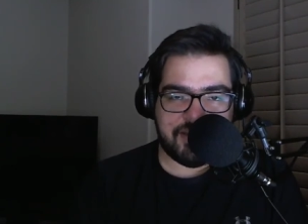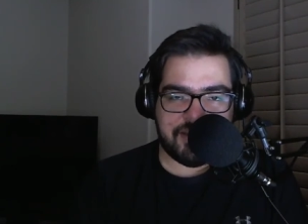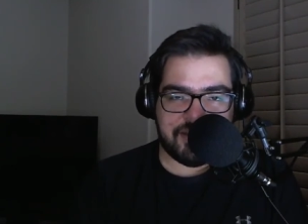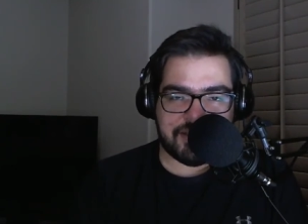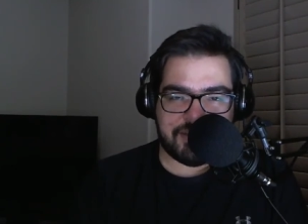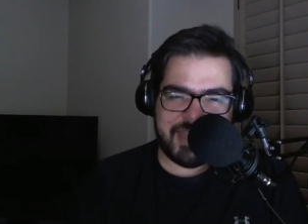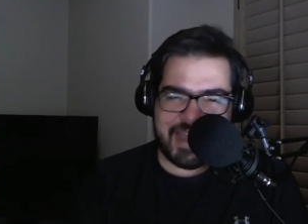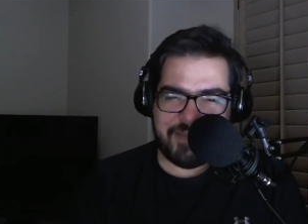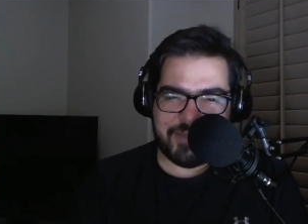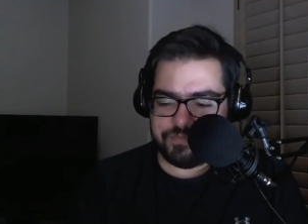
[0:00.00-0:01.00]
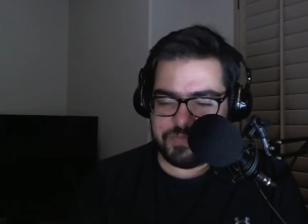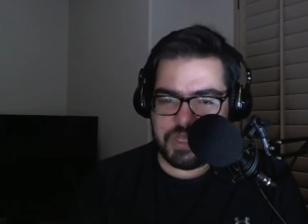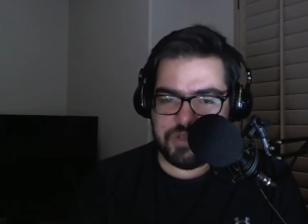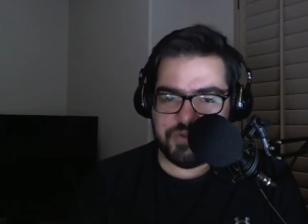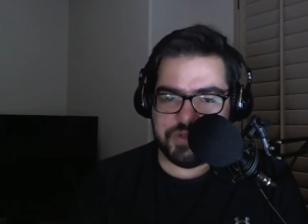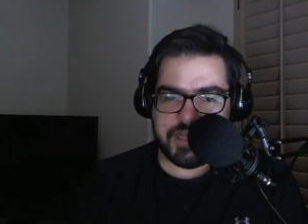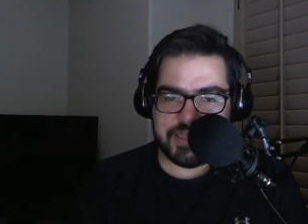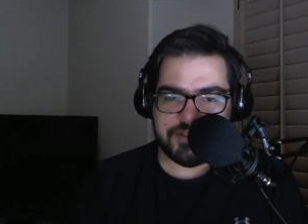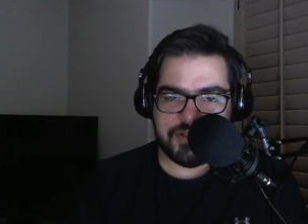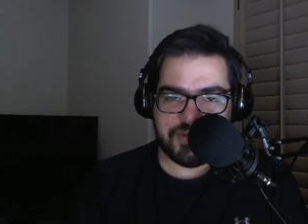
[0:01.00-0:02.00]
something happens. You realize
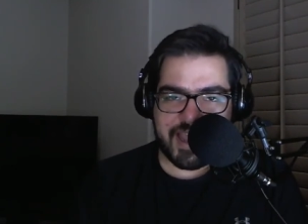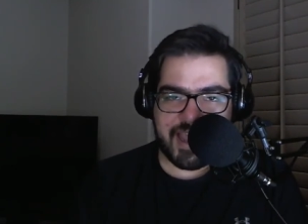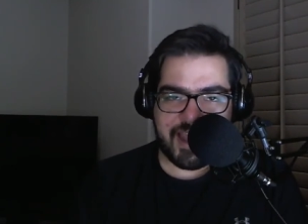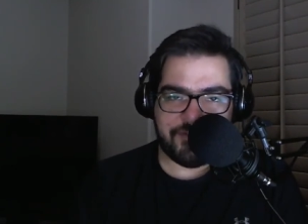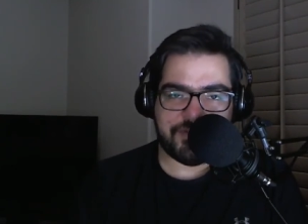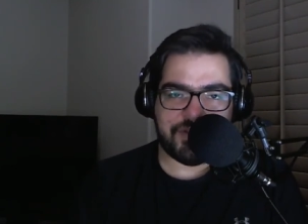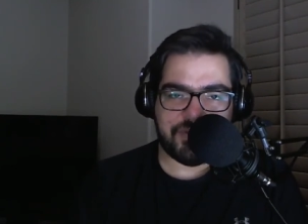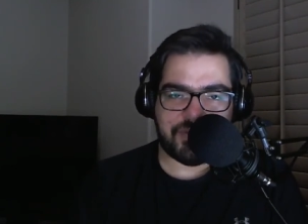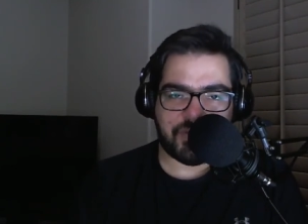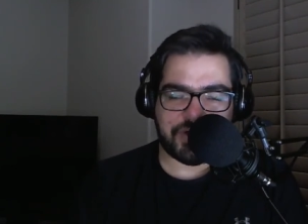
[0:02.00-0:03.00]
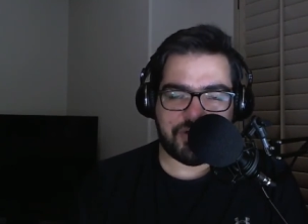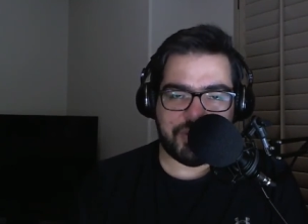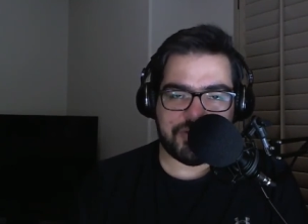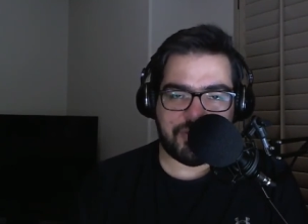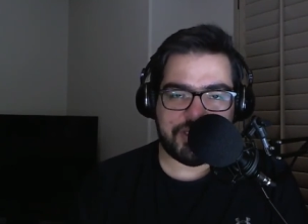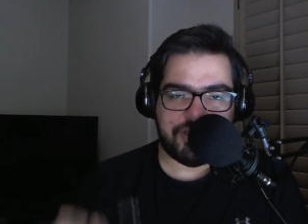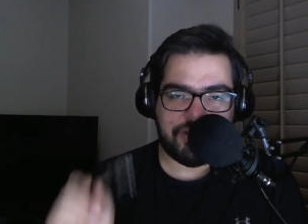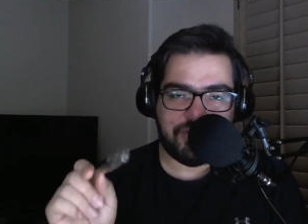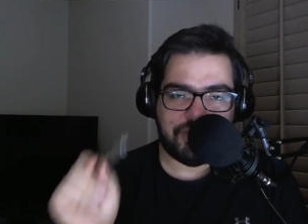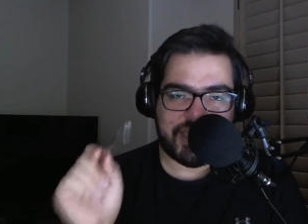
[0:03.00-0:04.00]
you don't have to do the work. Nobody's holding
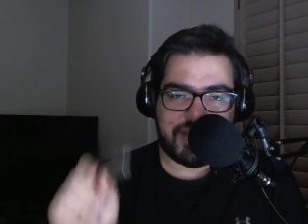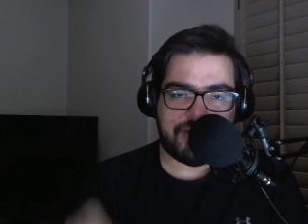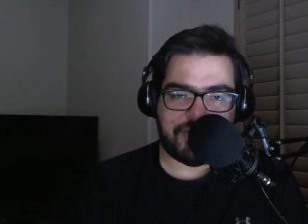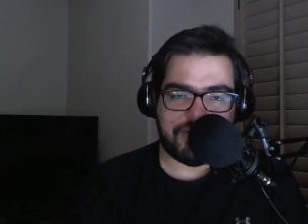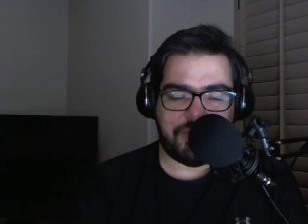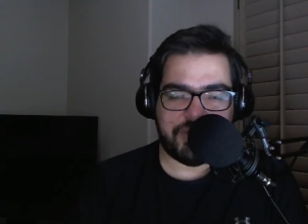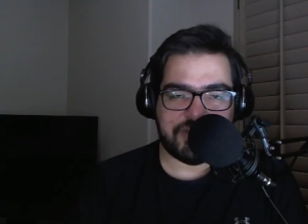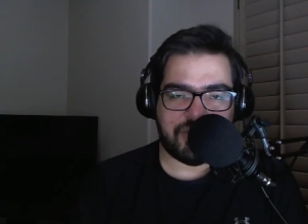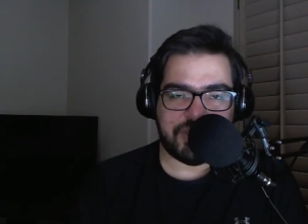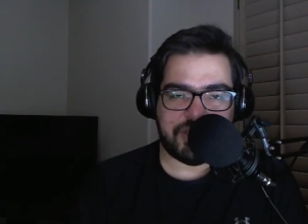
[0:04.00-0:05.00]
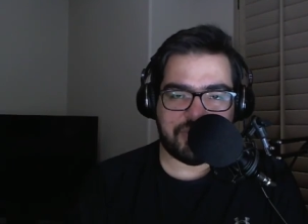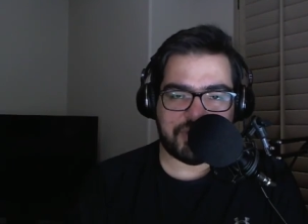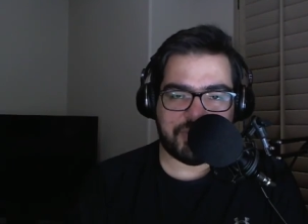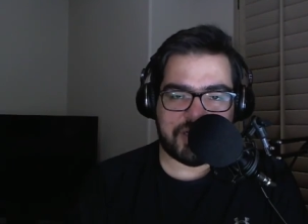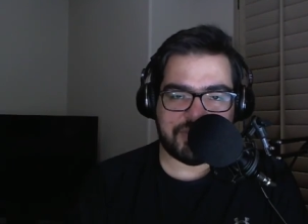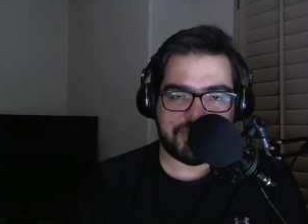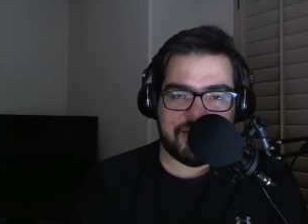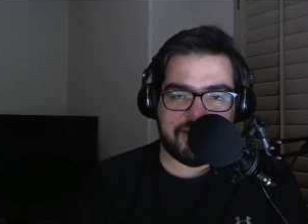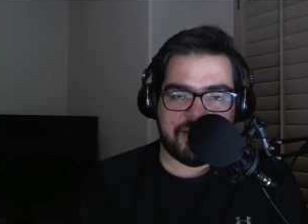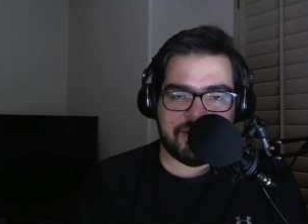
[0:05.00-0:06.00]
you accountable. Nobody's holding you responsible.
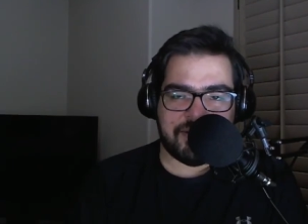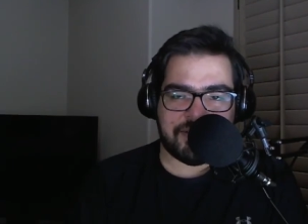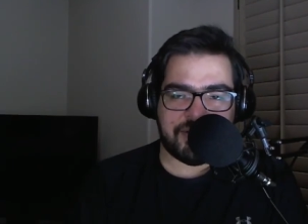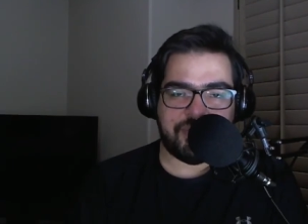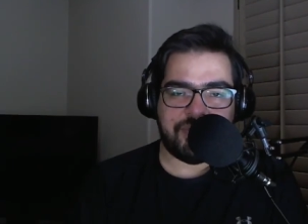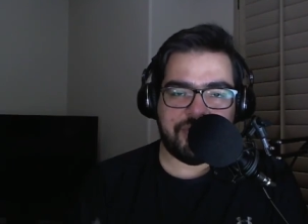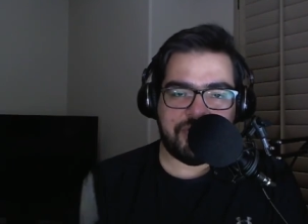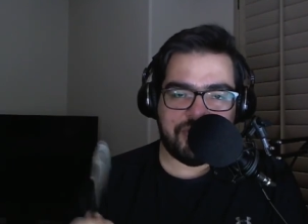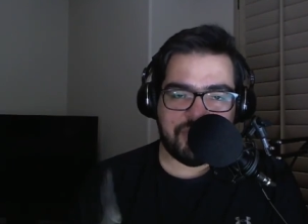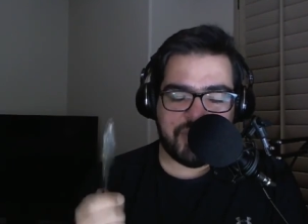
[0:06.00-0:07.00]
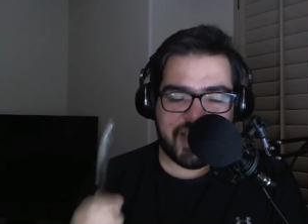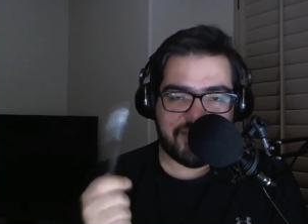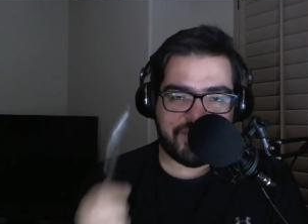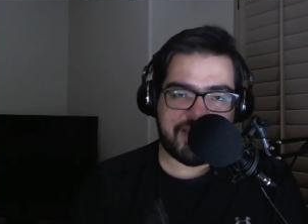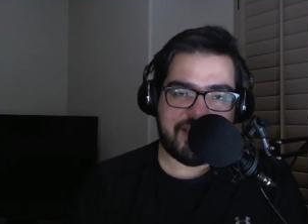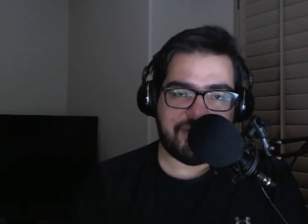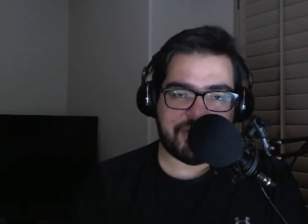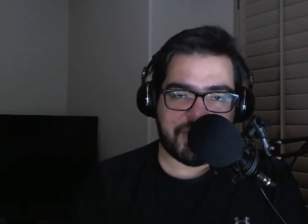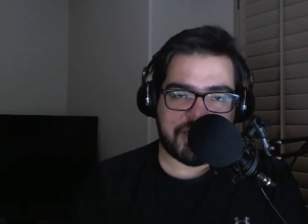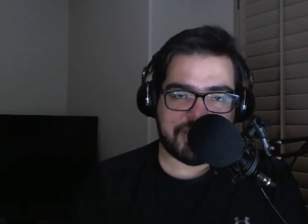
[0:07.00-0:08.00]
So you have to take
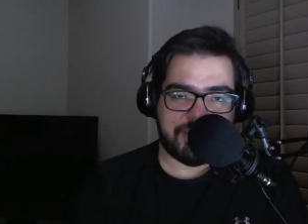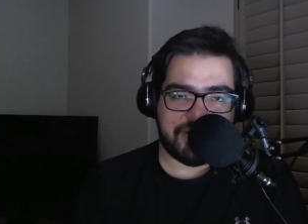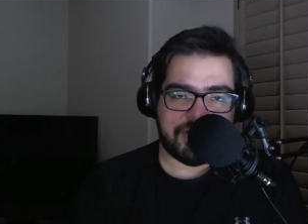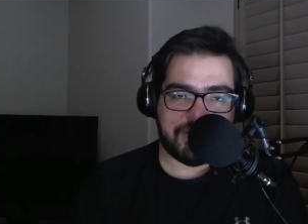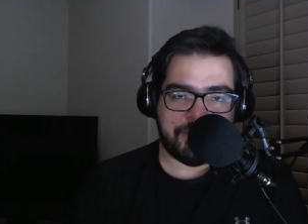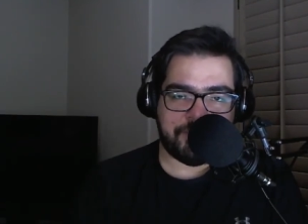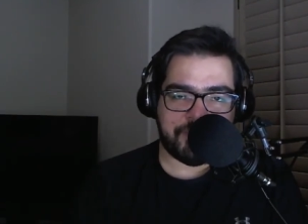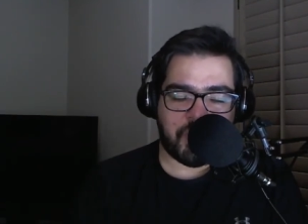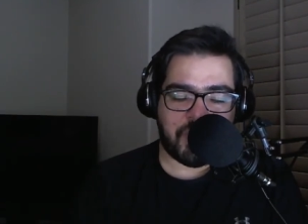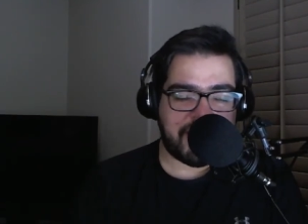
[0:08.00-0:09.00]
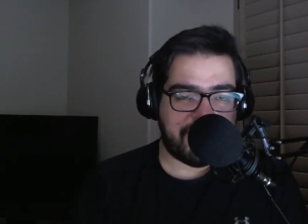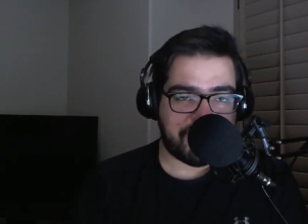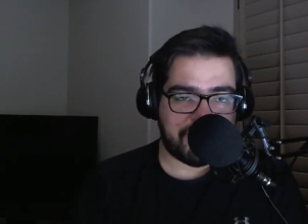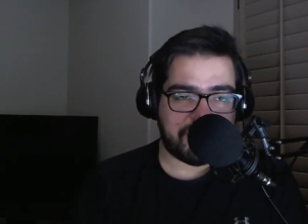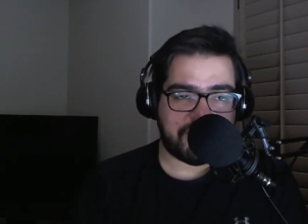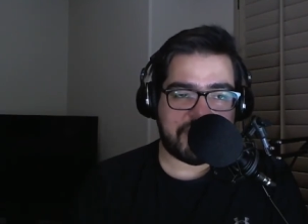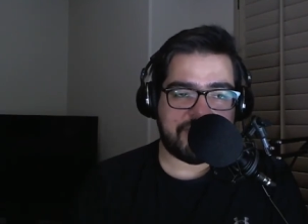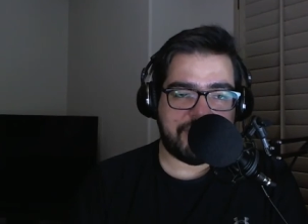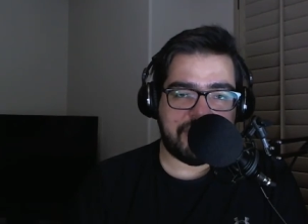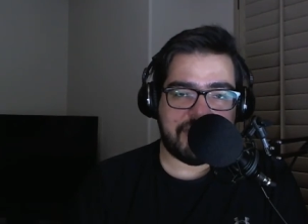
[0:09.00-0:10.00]
responsibility. Well, I never took
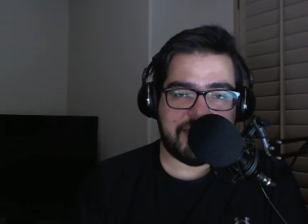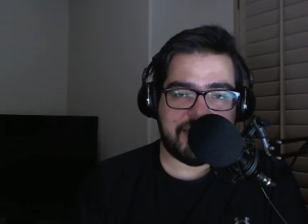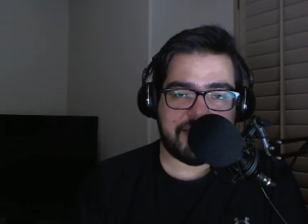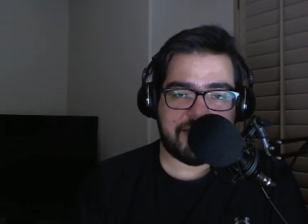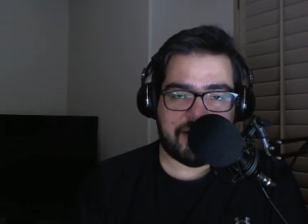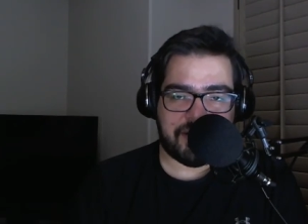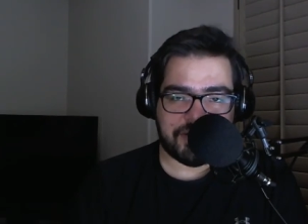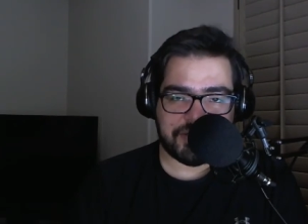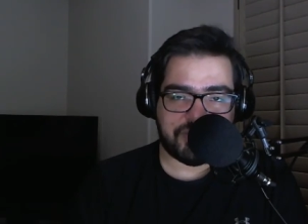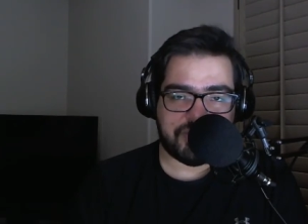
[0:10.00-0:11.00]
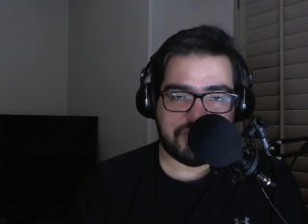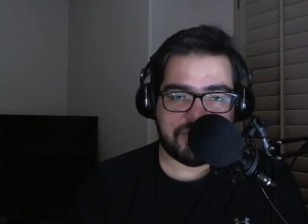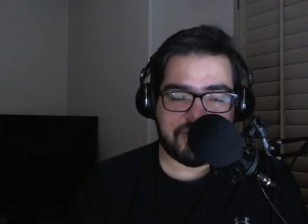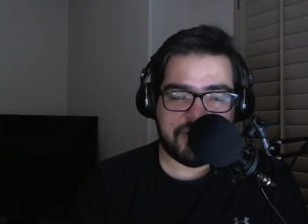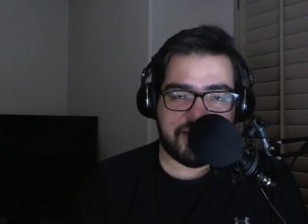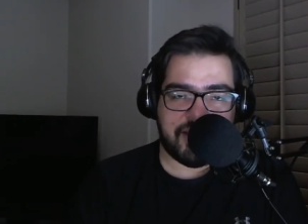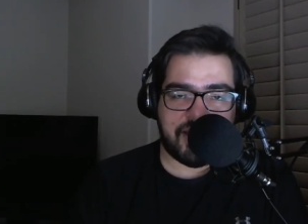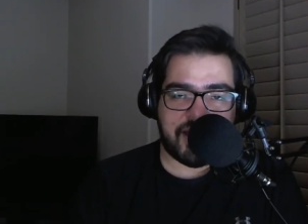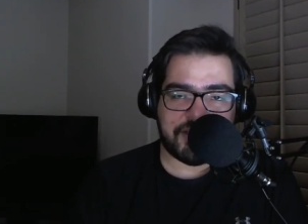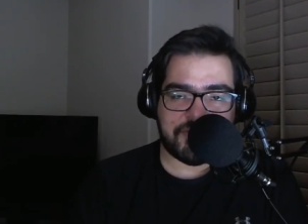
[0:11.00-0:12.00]
responsibility, and our school
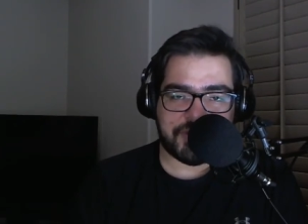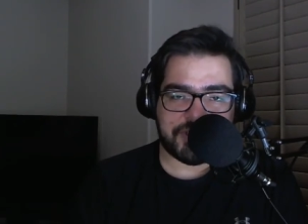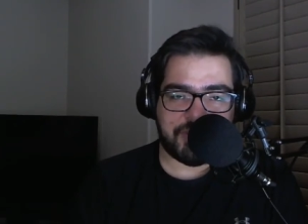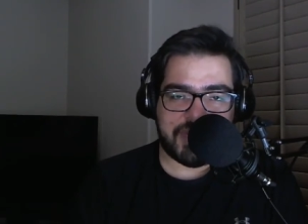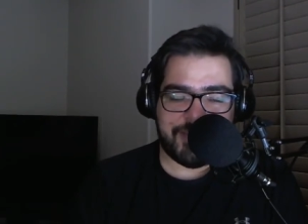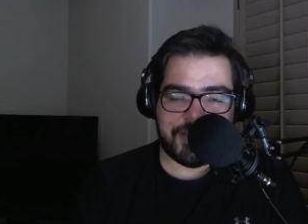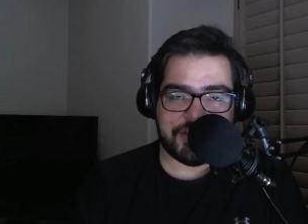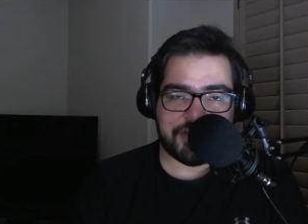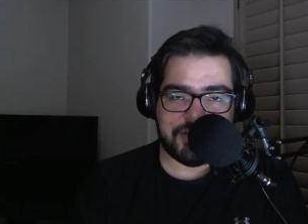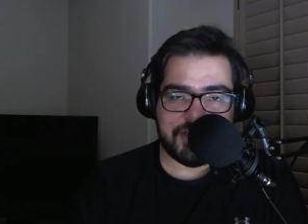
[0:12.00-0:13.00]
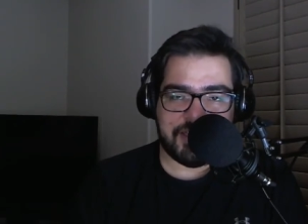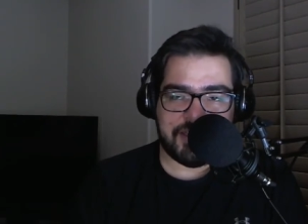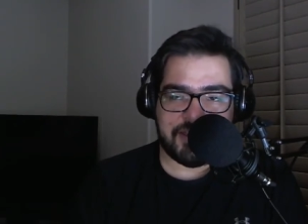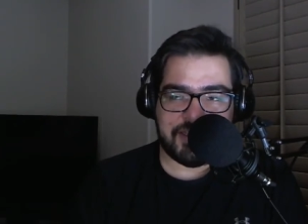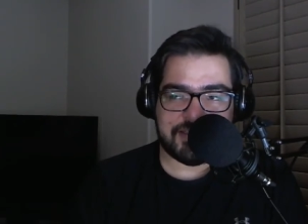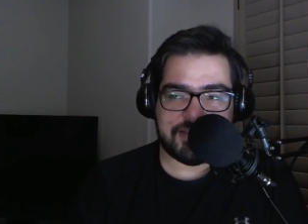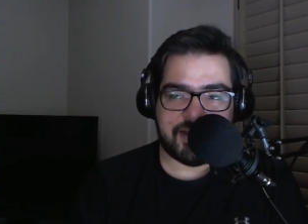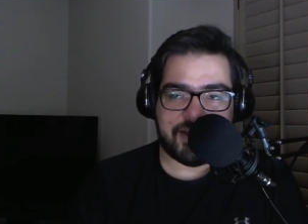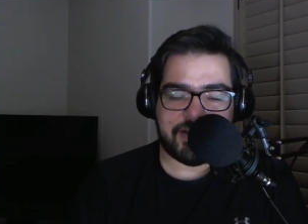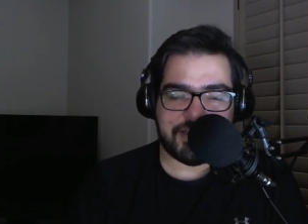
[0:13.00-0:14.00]
got its first blemish in its
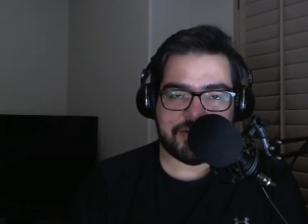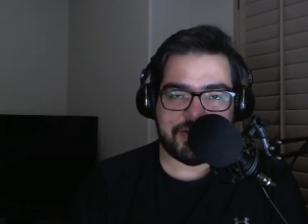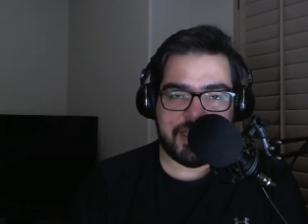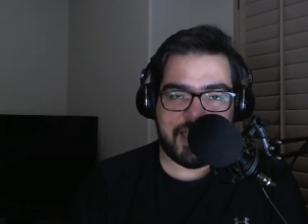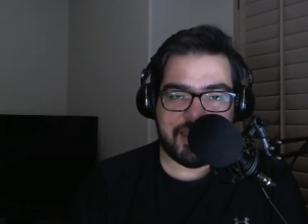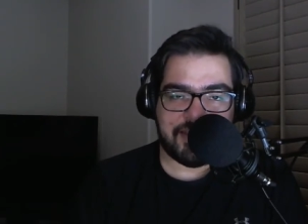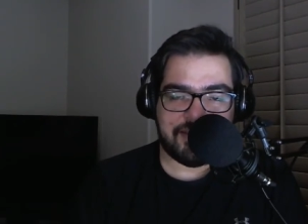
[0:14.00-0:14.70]
entire history, and